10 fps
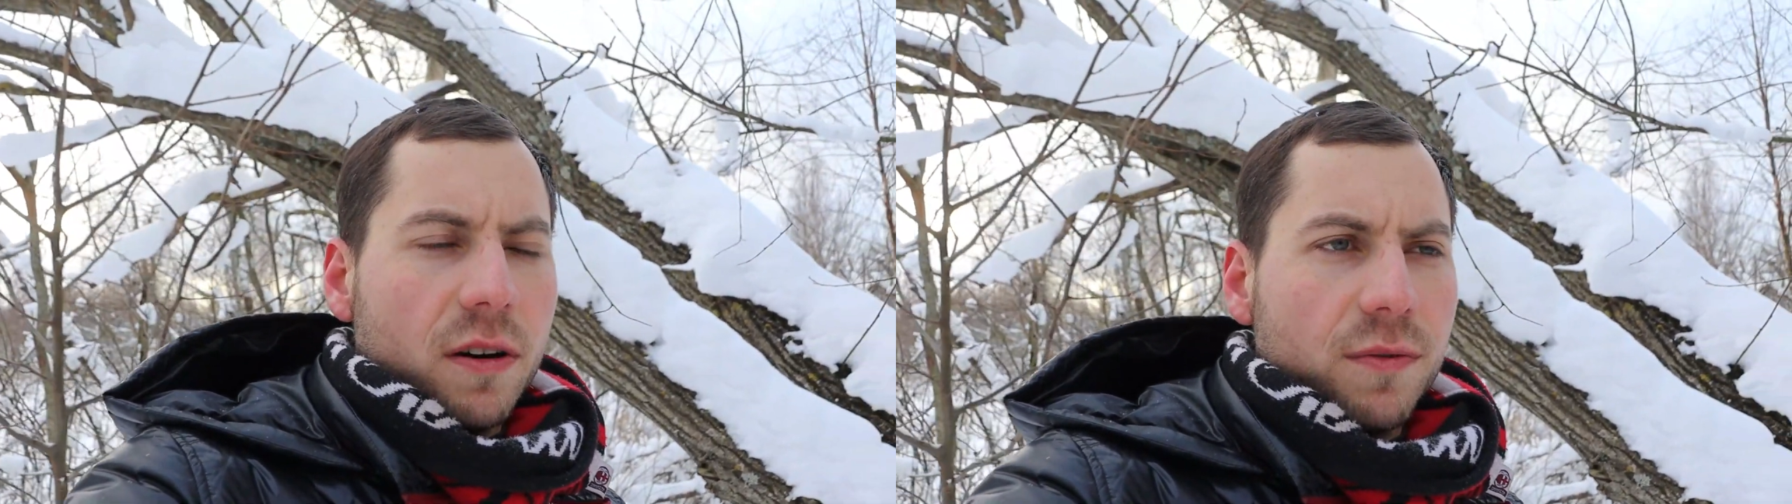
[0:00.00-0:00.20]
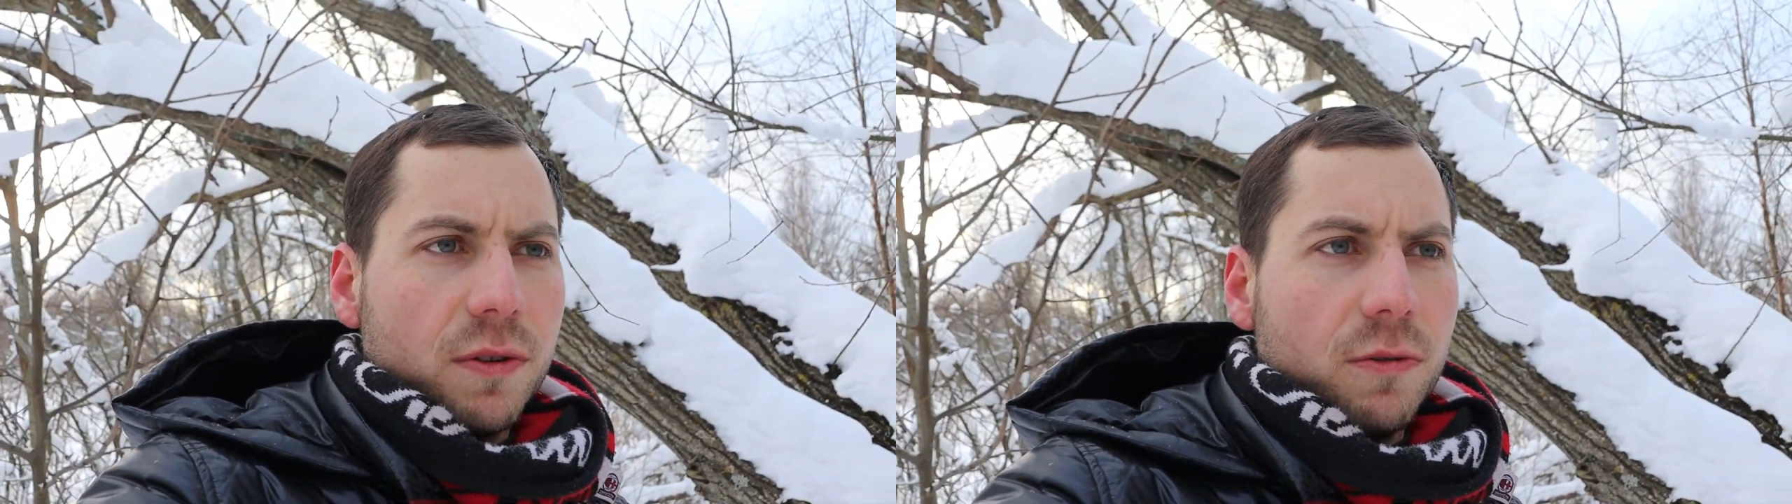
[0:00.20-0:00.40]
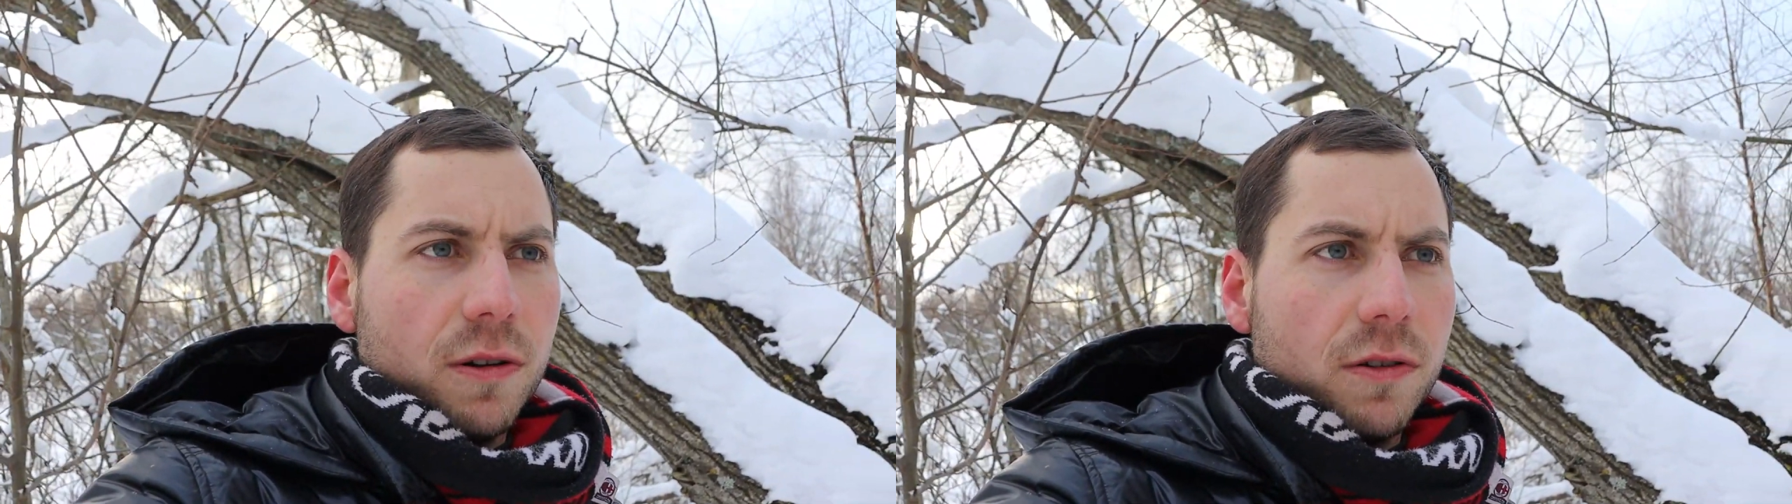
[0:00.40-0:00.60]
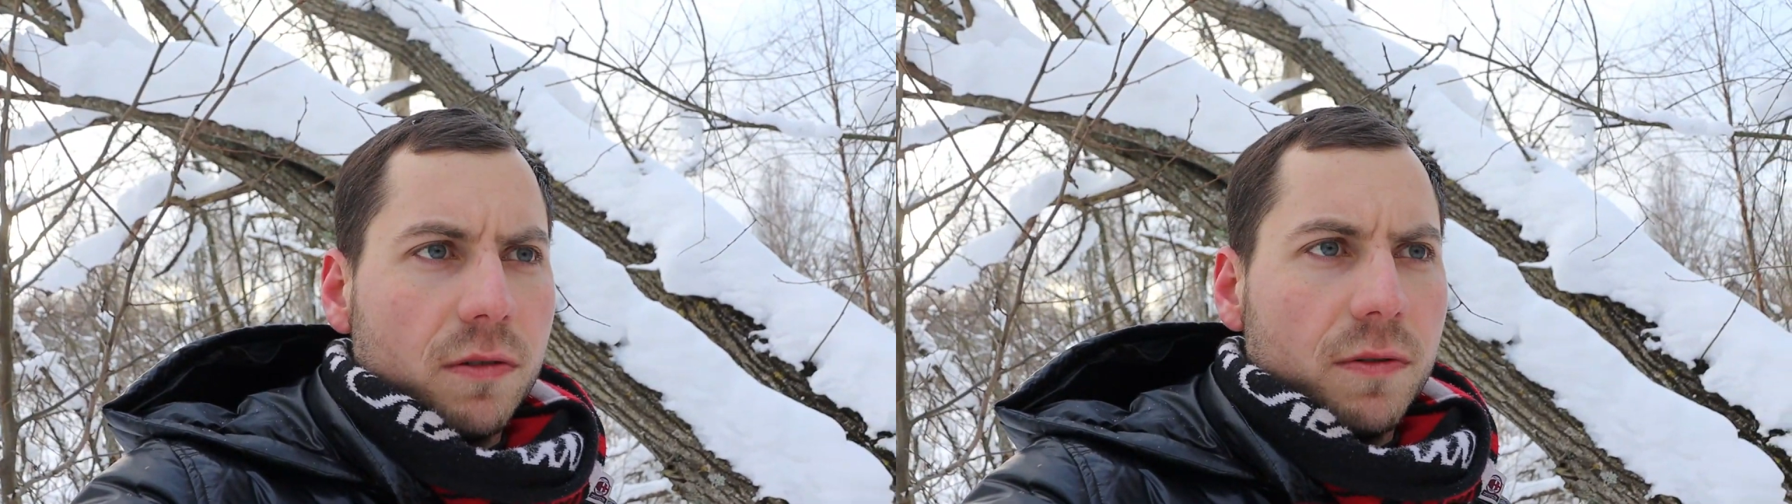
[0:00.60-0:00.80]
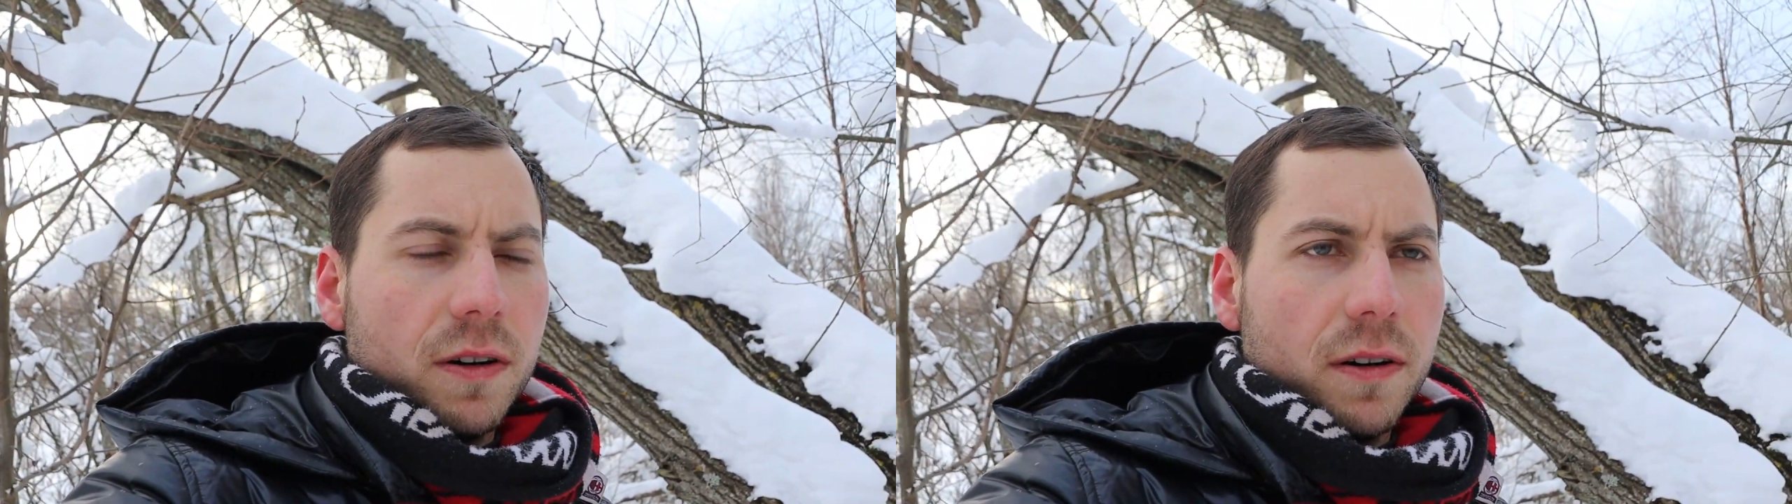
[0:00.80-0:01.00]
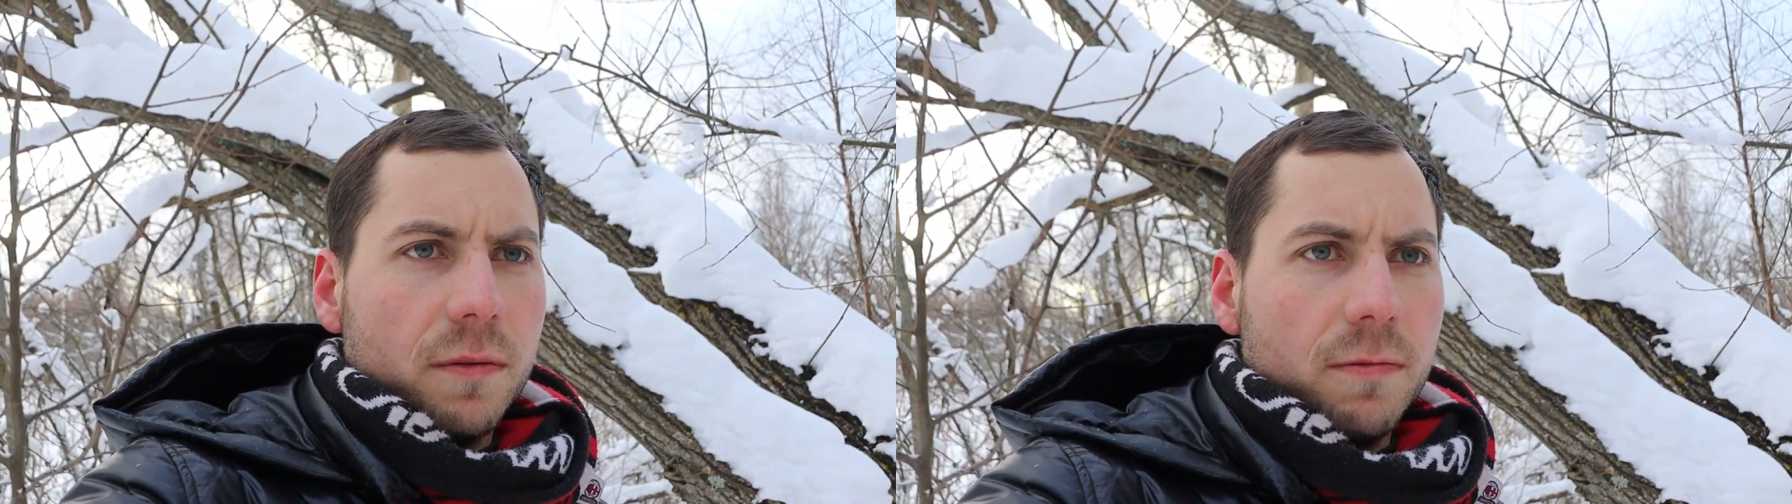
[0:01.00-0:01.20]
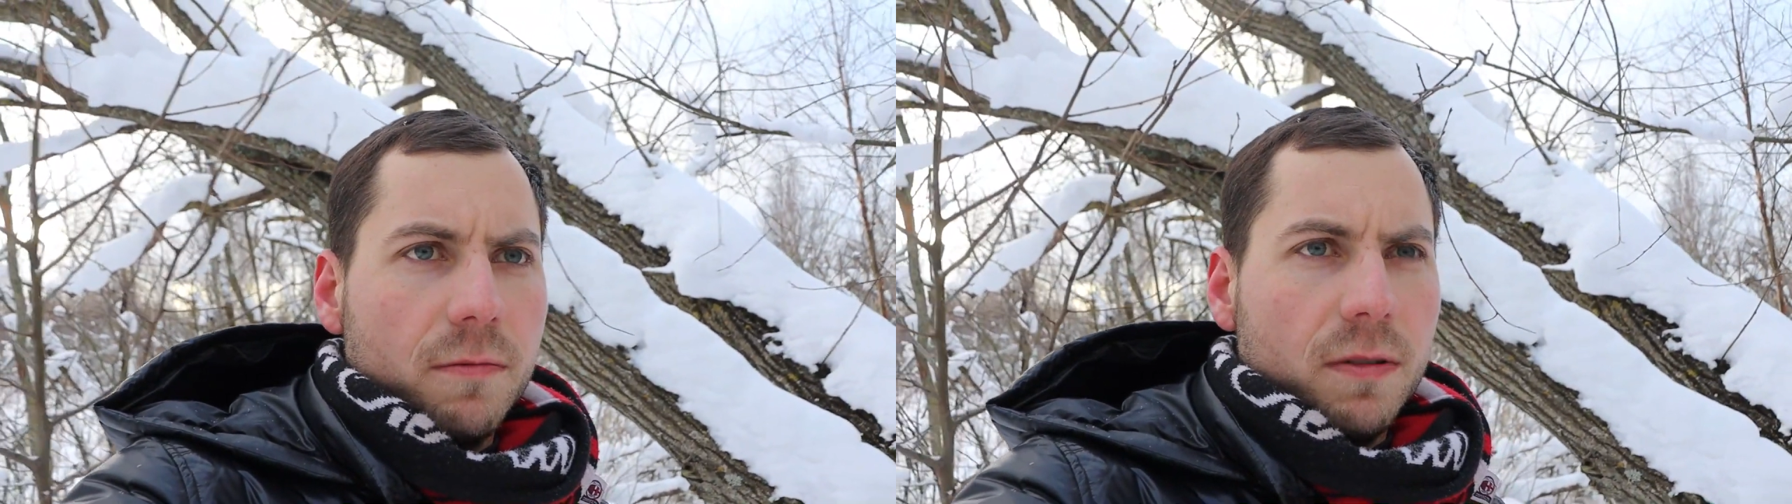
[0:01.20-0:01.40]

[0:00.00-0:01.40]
often was very